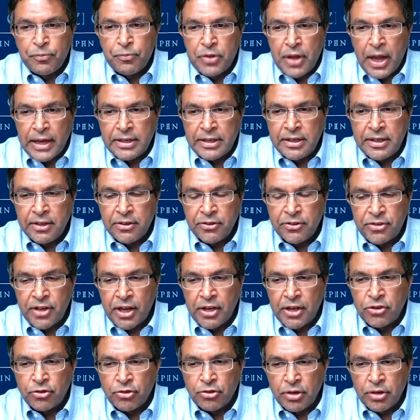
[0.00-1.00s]
19th
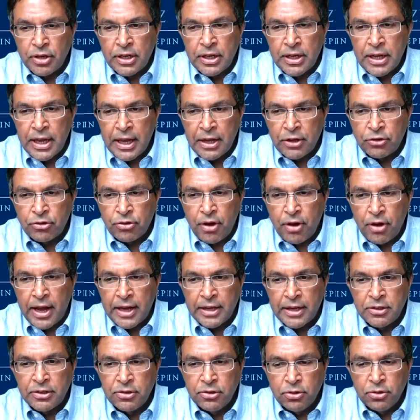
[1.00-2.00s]
century and
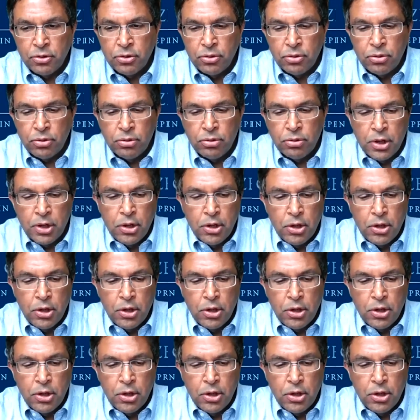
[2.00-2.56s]
trying to